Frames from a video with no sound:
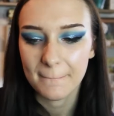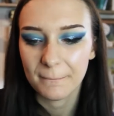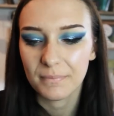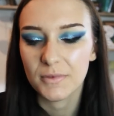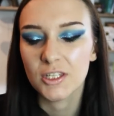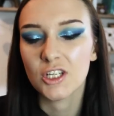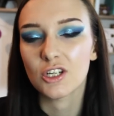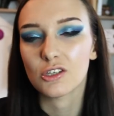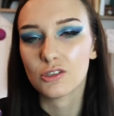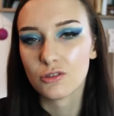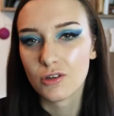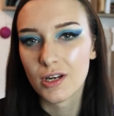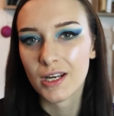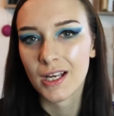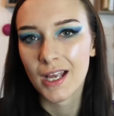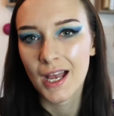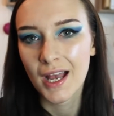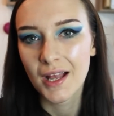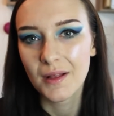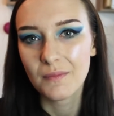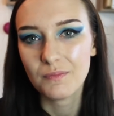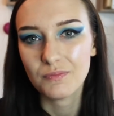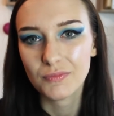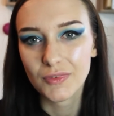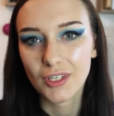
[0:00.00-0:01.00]
The older I
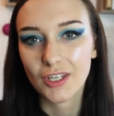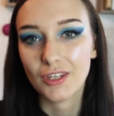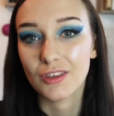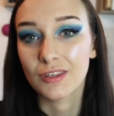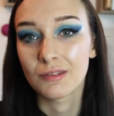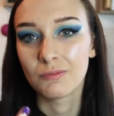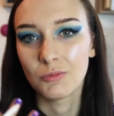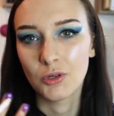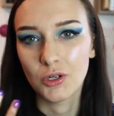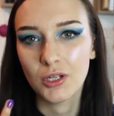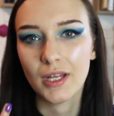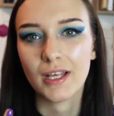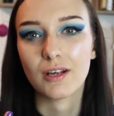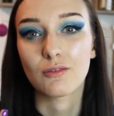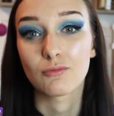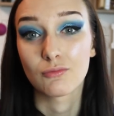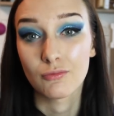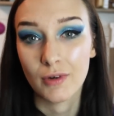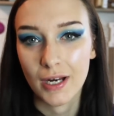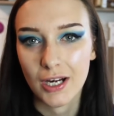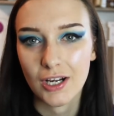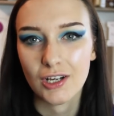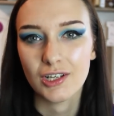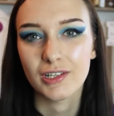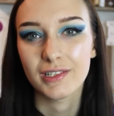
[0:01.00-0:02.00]
get, the more like
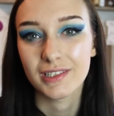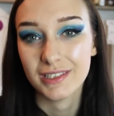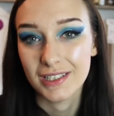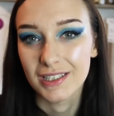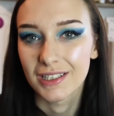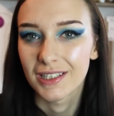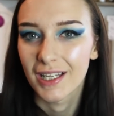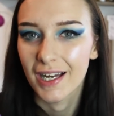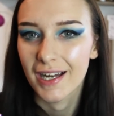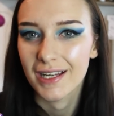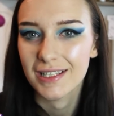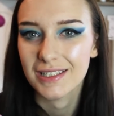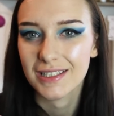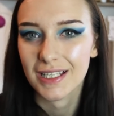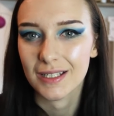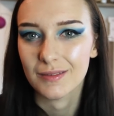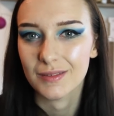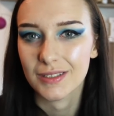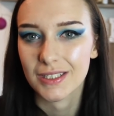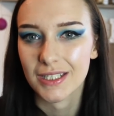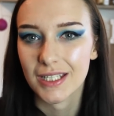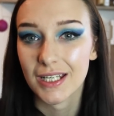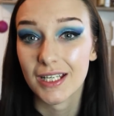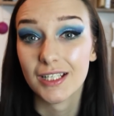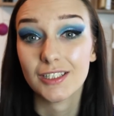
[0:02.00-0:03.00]
wrinkles and lines I'm
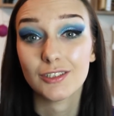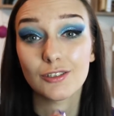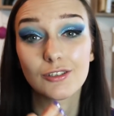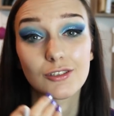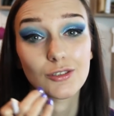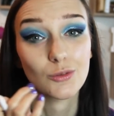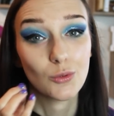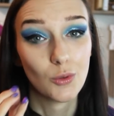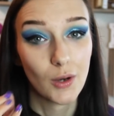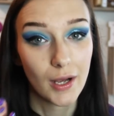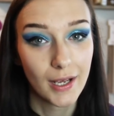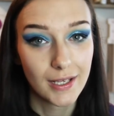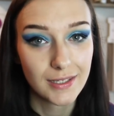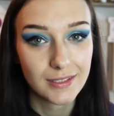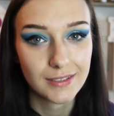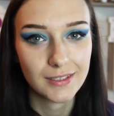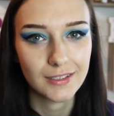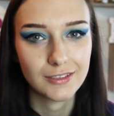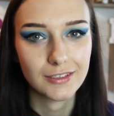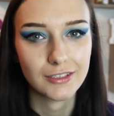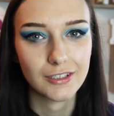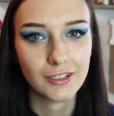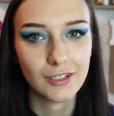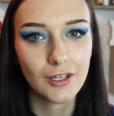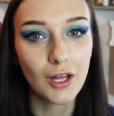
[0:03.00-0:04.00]
seeing, so it's quite
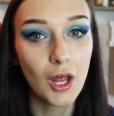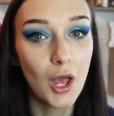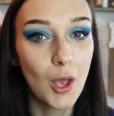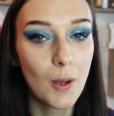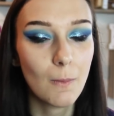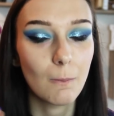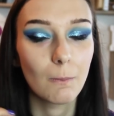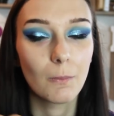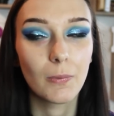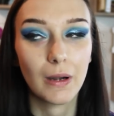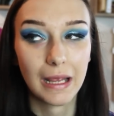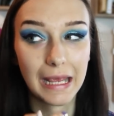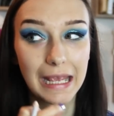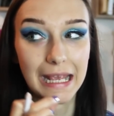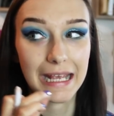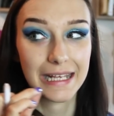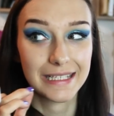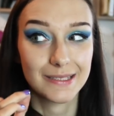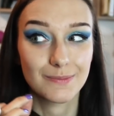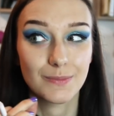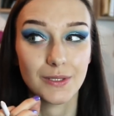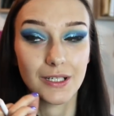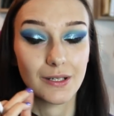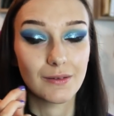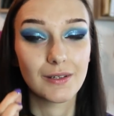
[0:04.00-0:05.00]
subtle, but it
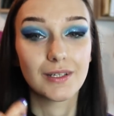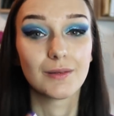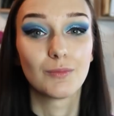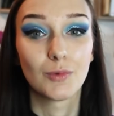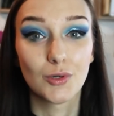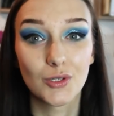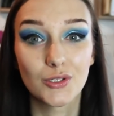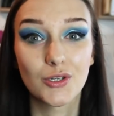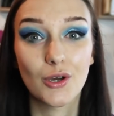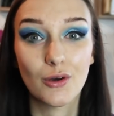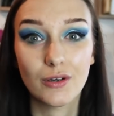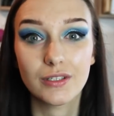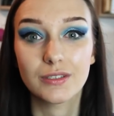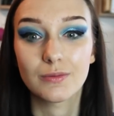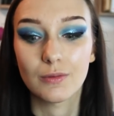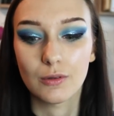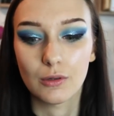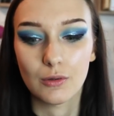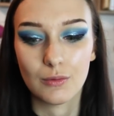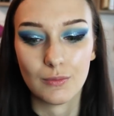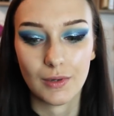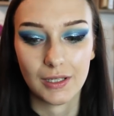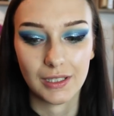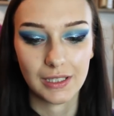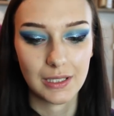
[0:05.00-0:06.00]
is becoming more noticeable
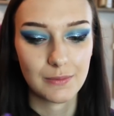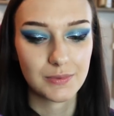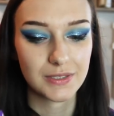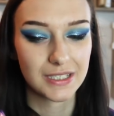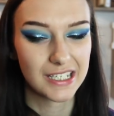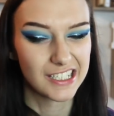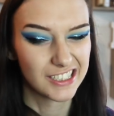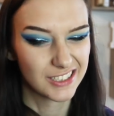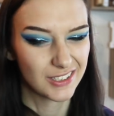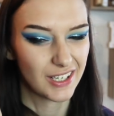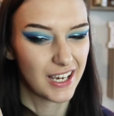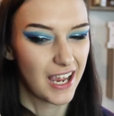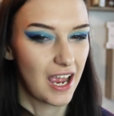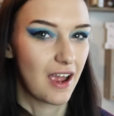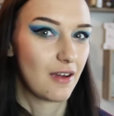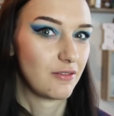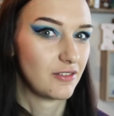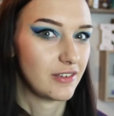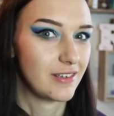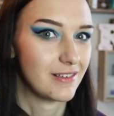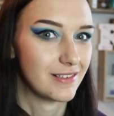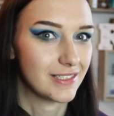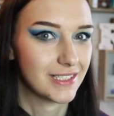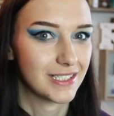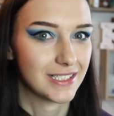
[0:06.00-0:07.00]
with my lipsticks, so I have
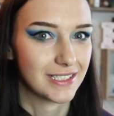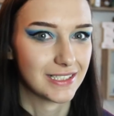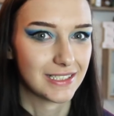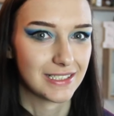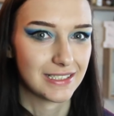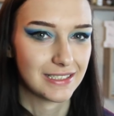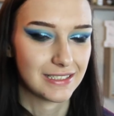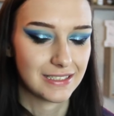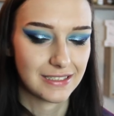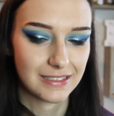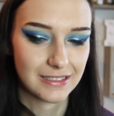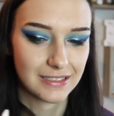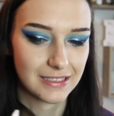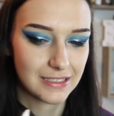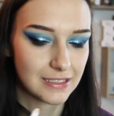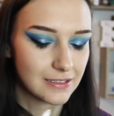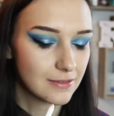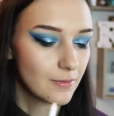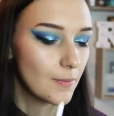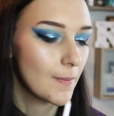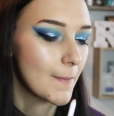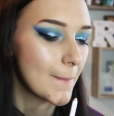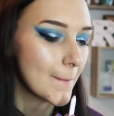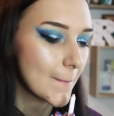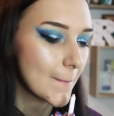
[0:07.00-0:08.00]
to use things like this now.